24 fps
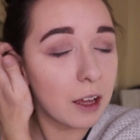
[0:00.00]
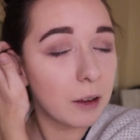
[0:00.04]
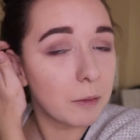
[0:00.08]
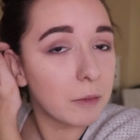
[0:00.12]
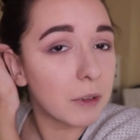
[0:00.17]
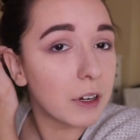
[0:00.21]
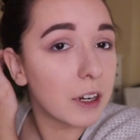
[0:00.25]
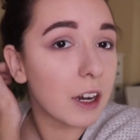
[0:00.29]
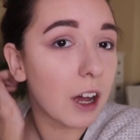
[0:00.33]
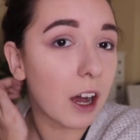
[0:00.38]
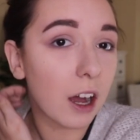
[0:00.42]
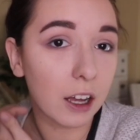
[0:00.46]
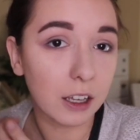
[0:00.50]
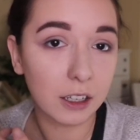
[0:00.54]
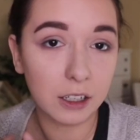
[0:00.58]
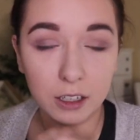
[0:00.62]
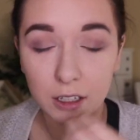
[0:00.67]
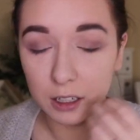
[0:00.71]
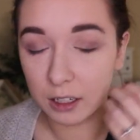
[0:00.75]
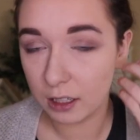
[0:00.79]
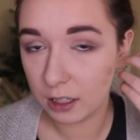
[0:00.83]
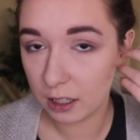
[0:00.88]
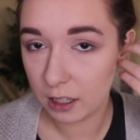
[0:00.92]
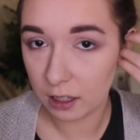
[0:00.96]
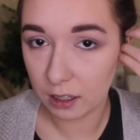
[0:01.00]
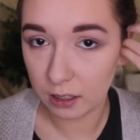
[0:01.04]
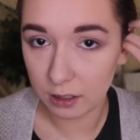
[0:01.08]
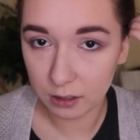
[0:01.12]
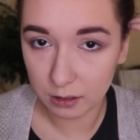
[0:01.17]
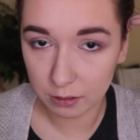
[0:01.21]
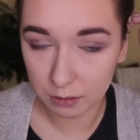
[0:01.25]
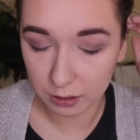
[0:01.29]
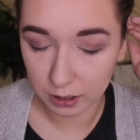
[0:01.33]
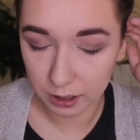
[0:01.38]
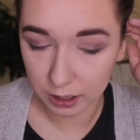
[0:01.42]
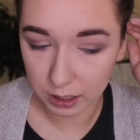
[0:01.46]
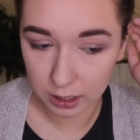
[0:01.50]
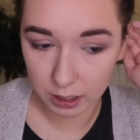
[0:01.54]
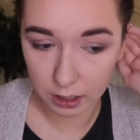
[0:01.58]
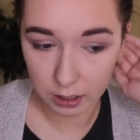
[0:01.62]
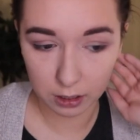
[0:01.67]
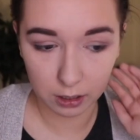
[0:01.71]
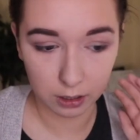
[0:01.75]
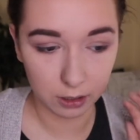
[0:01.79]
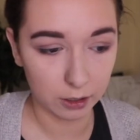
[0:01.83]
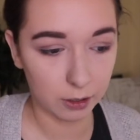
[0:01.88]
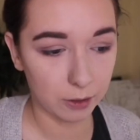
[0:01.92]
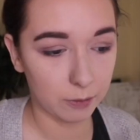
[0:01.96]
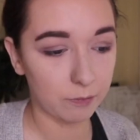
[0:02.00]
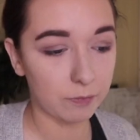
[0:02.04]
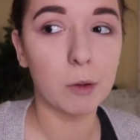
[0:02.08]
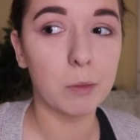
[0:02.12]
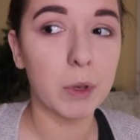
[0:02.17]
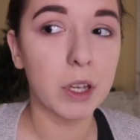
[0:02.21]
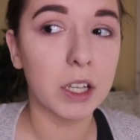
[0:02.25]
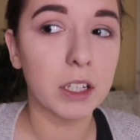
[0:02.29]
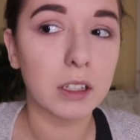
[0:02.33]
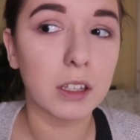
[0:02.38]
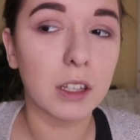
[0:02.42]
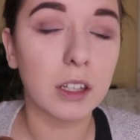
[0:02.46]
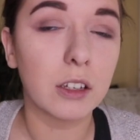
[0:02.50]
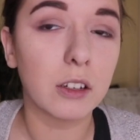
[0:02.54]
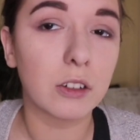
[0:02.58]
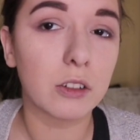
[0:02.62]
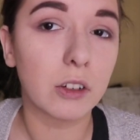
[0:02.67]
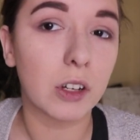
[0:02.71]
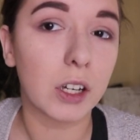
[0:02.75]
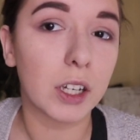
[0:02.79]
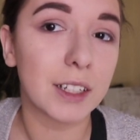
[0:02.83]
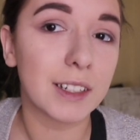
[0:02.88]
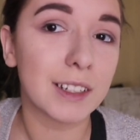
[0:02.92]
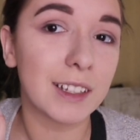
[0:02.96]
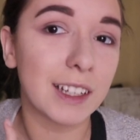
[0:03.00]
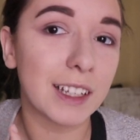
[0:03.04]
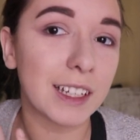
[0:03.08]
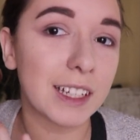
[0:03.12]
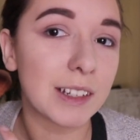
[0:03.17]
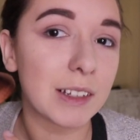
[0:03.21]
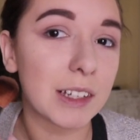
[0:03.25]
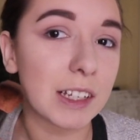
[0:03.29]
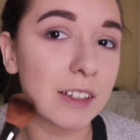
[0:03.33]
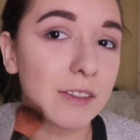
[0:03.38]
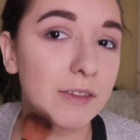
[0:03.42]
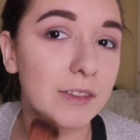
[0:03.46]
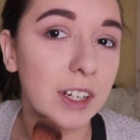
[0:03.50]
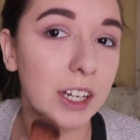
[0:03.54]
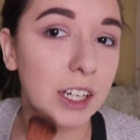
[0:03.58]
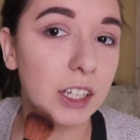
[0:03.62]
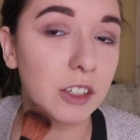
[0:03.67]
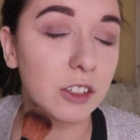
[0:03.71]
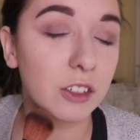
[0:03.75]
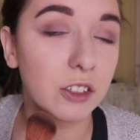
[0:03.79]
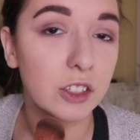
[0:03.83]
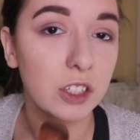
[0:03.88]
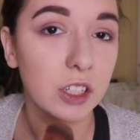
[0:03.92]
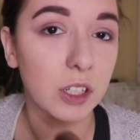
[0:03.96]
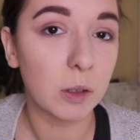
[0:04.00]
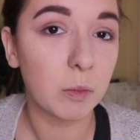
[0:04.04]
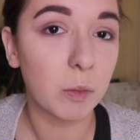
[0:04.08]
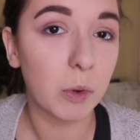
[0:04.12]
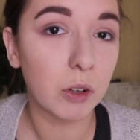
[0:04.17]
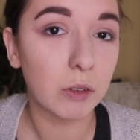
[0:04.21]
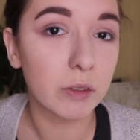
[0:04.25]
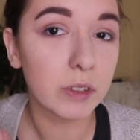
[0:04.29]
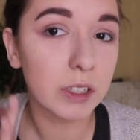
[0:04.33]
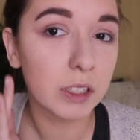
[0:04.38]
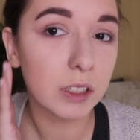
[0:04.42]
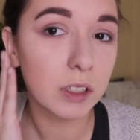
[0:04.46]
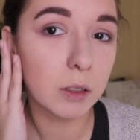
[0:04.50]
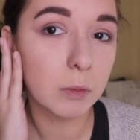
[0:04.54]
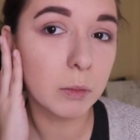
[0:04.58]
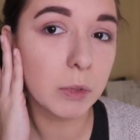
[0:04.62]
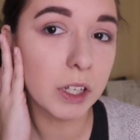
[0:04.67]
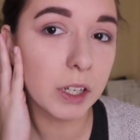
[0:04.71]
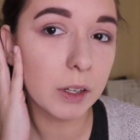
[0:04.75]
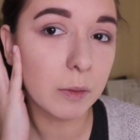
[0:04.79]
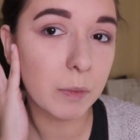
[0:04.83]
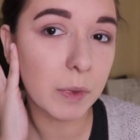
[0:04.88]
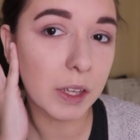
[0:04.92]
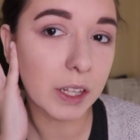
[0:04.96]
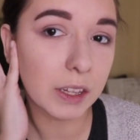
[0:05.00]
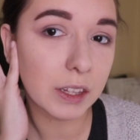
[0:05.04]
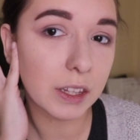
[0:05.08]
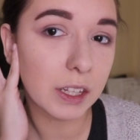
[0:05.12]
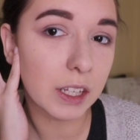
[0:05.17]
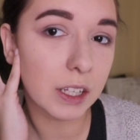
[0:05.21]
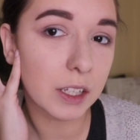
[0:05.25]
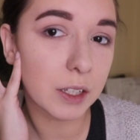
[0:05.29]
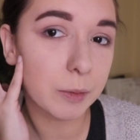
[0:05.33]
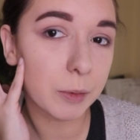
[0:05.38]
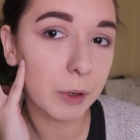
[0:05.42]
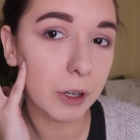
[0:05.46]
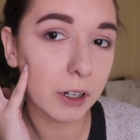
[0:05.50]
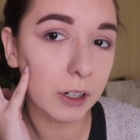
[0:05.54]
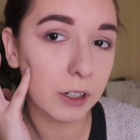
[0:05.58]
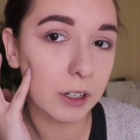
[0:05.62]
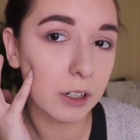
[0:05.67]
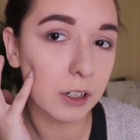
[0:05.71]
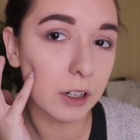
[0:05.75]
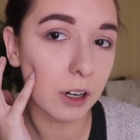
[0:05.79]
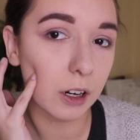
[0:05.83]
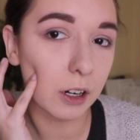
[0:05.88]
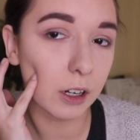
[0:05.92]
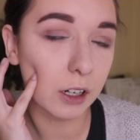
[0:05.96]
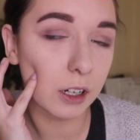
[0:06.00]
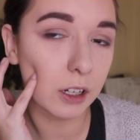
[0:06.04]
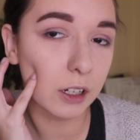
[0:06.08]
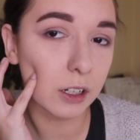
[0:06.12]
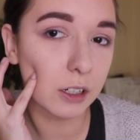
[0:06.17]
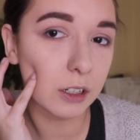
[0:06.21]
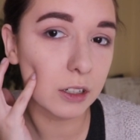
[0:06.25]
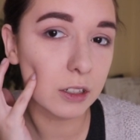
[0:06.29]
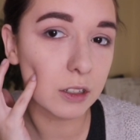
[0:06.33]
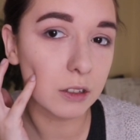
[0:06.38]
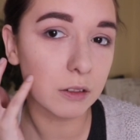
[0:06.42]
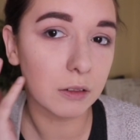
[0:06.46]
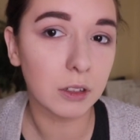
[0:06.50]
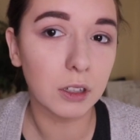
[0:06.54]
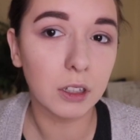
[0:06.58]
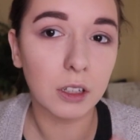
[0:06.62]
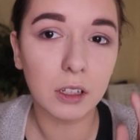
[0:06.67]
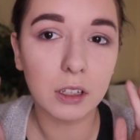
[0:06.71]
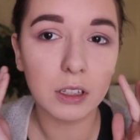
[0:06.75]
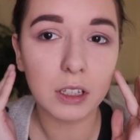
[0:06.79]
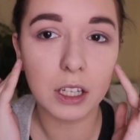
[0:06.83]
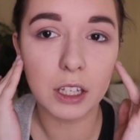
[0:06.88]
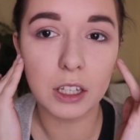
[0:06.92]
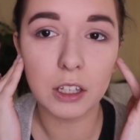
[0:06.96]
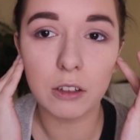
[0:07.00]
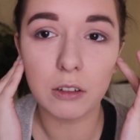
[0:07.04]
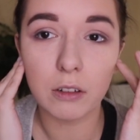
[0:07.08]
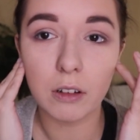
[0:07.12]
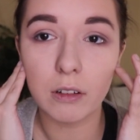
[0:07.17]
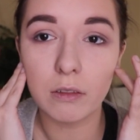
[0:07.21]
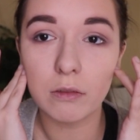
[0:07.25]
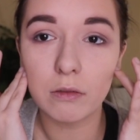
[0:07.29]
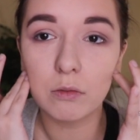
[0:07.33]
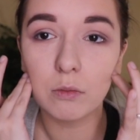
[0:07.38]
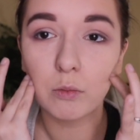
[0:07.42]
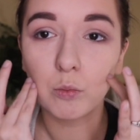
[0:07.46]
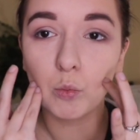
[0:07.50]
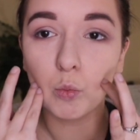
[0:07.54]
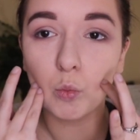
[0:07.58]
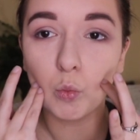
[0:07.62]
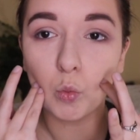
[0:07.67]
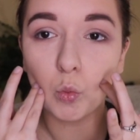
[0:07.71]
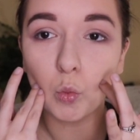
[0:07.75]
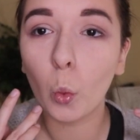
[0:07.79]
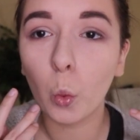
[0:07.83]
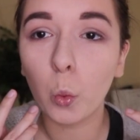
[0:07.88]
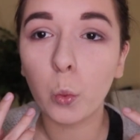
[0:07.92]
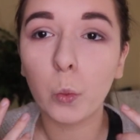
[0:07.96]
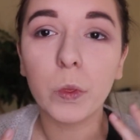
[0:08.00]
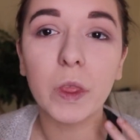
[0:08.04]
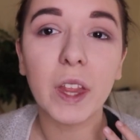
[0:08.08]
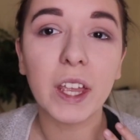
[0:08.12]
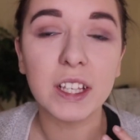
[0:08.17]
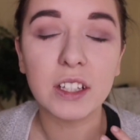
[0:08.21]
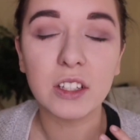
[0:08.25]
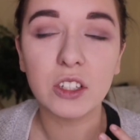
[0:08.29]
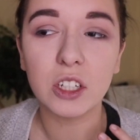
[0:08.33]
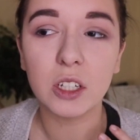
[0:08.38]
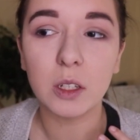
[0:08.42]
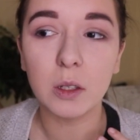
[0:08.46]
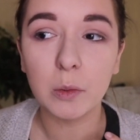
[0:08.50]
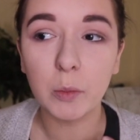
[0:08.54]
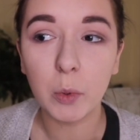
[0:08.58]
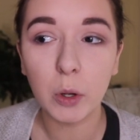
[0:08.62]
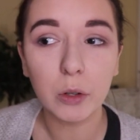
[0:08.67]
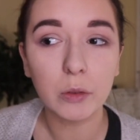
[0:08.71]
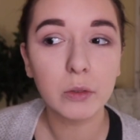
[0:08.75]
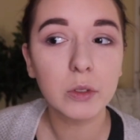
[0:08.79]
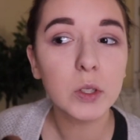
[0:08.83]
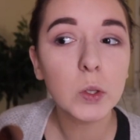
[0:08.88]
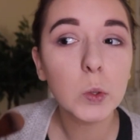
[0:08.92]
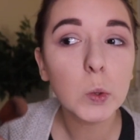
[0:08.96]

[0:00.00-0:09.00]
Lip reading: Not good at contouring either, but basically you're trying to like define your cheekbones a little bit, make this part darker so it looks like you have nice cheekbones.